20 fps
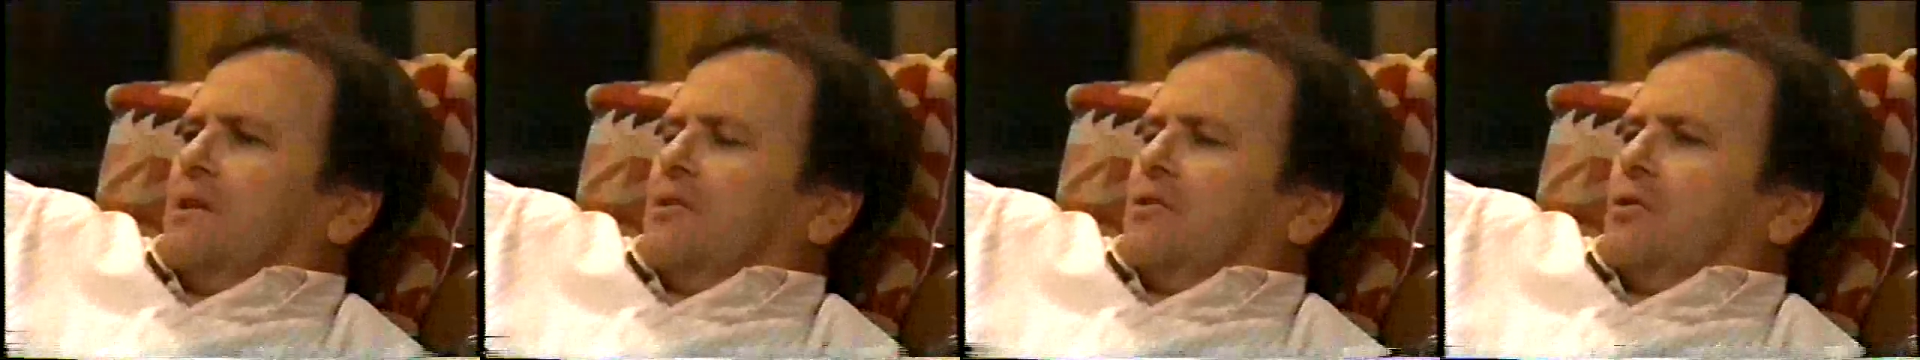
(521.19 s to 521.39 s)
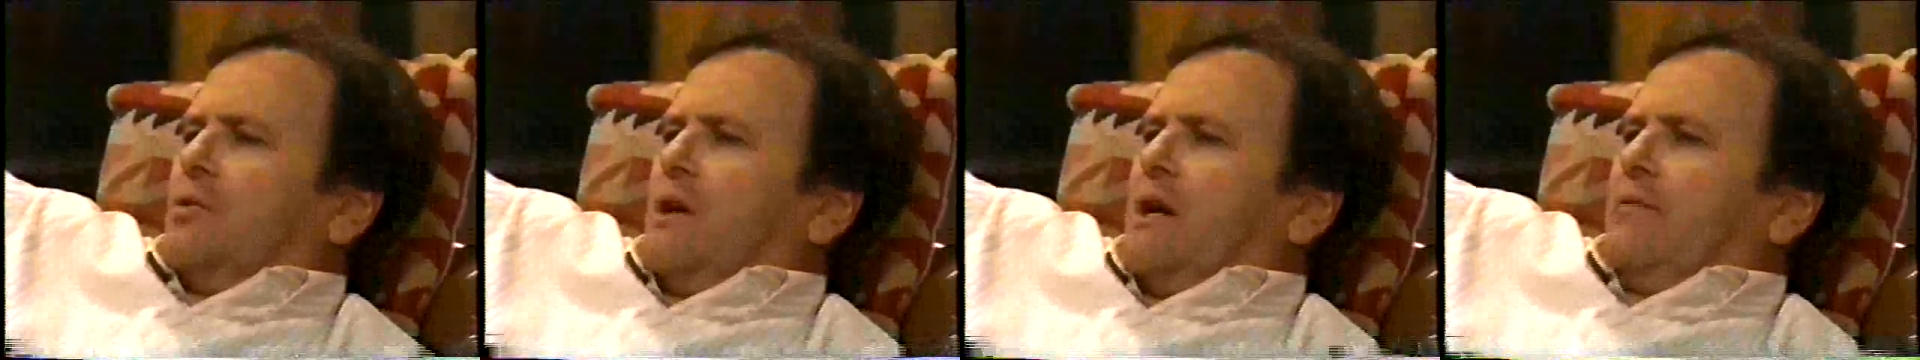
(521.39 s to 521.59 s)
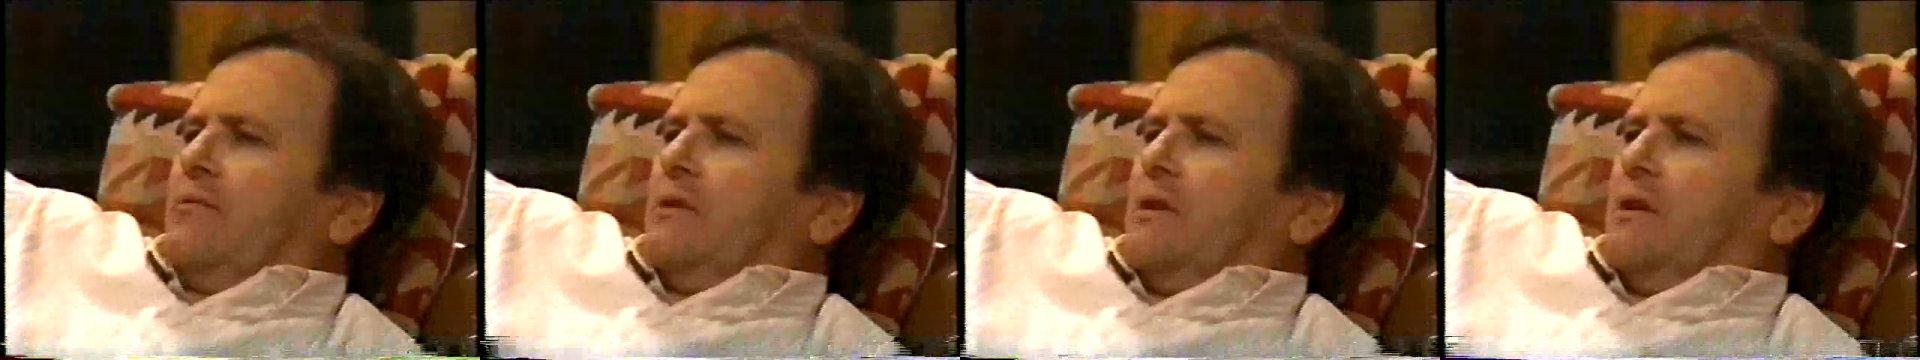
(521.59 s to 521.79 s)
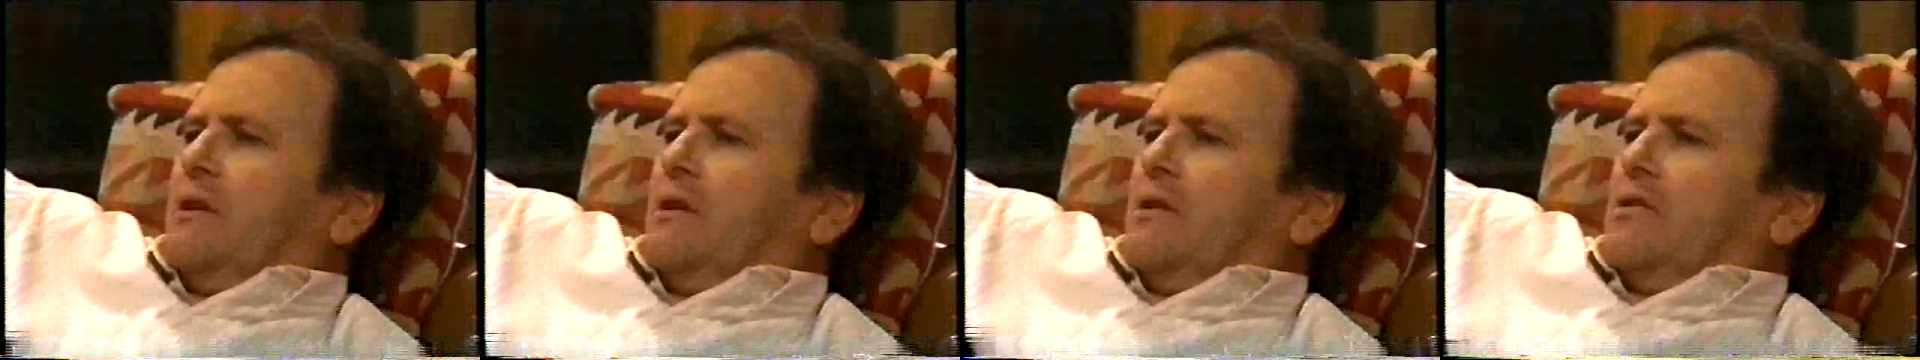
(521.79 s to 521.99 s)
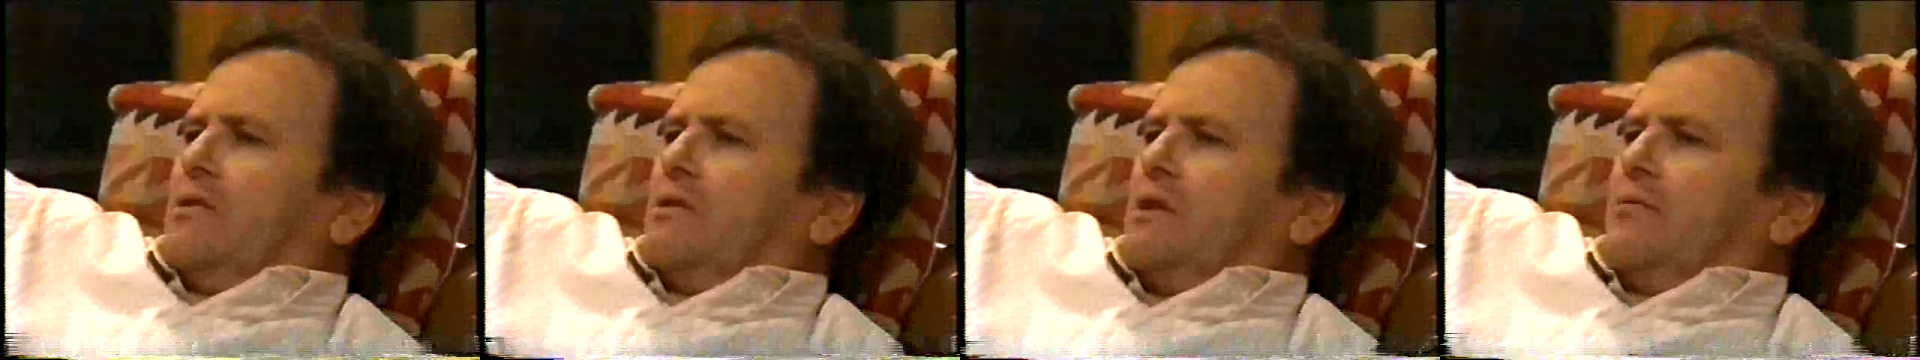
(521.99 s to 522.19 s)
don't have
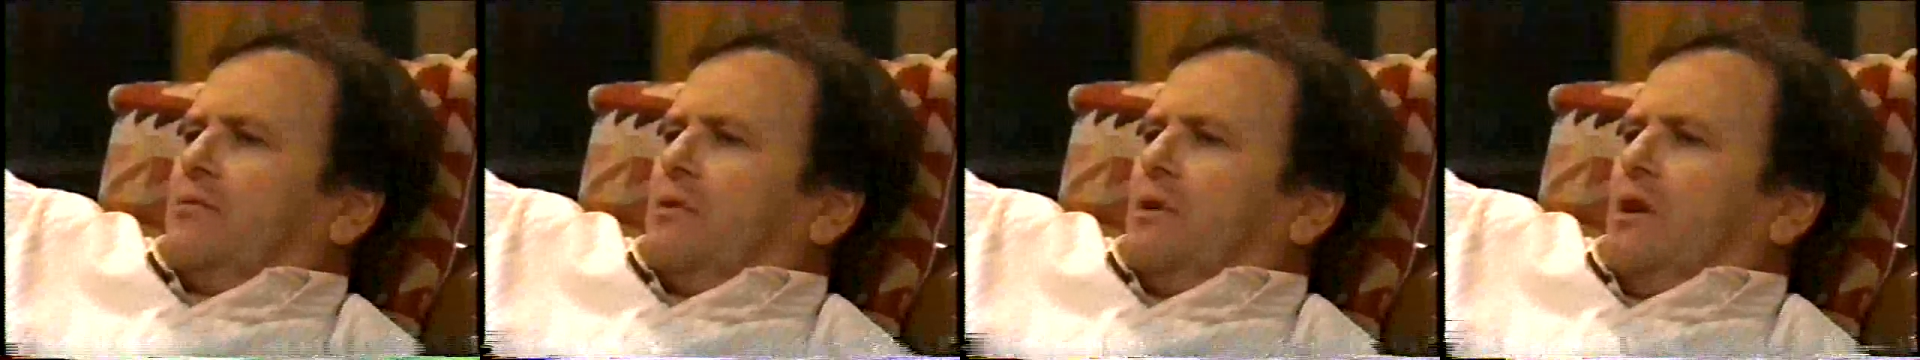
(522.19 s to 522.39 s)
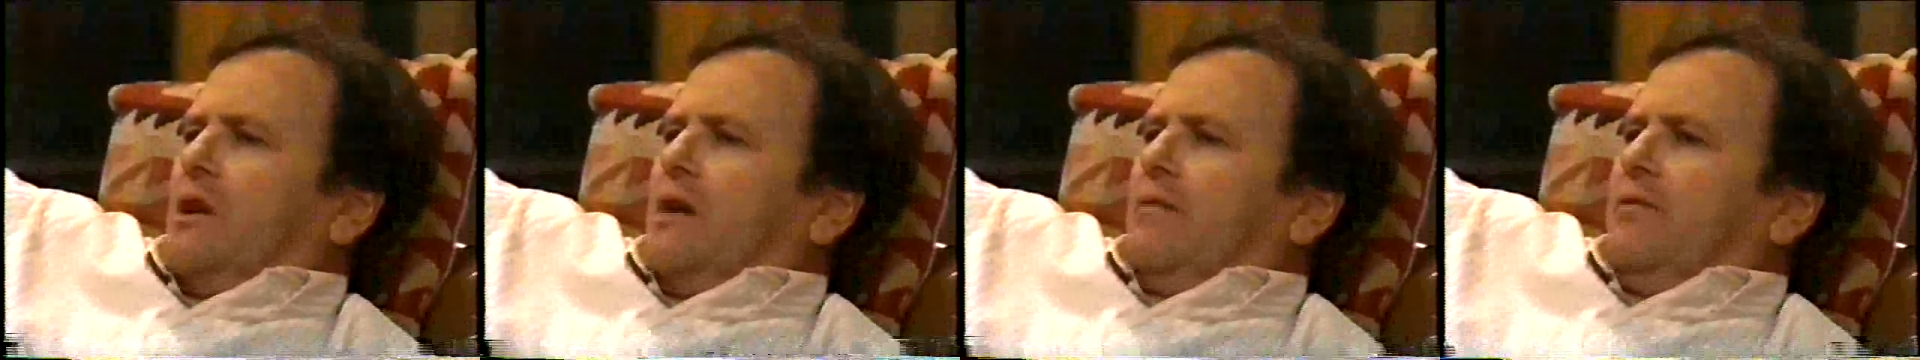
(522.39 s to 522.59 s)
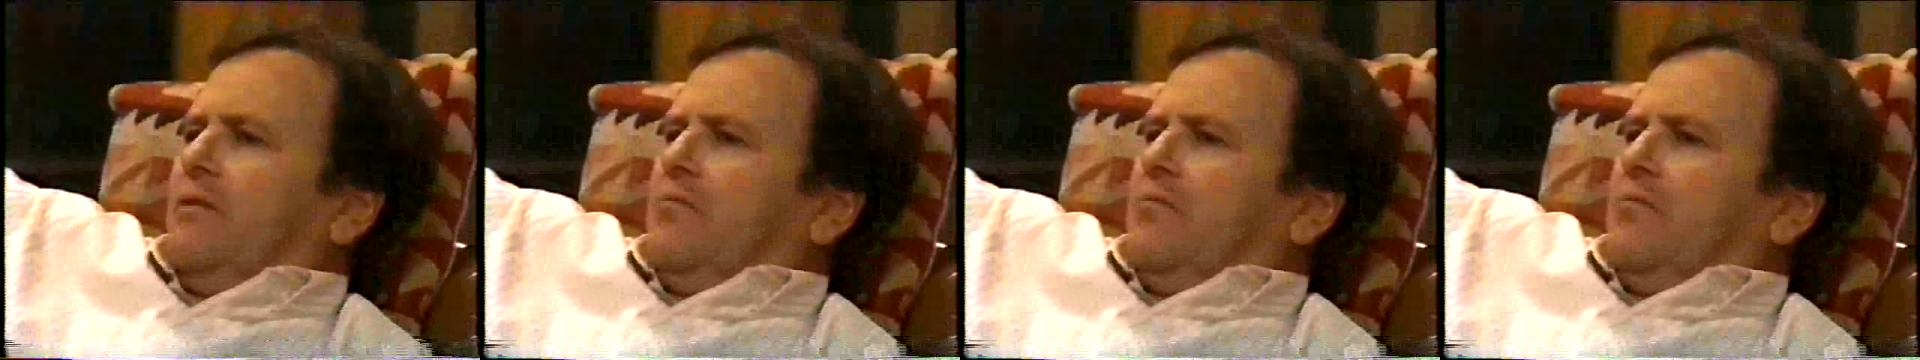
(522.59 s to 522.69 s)
to suffer a life